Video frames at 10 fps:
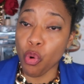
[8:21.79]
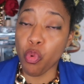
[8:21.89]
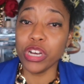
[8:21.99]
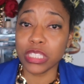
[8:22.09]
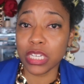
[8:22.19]

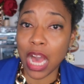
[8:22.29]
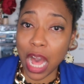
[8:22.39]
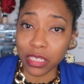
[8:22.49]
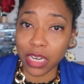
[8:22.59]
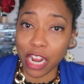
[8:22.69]
Once the
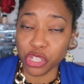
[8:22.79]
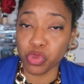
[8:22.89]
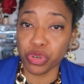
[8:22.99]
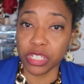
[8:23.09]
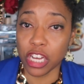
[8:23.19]

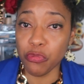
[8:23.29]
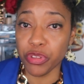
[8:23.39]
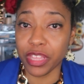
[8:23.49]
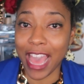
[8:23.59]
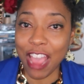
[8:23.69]
colonizers were done with the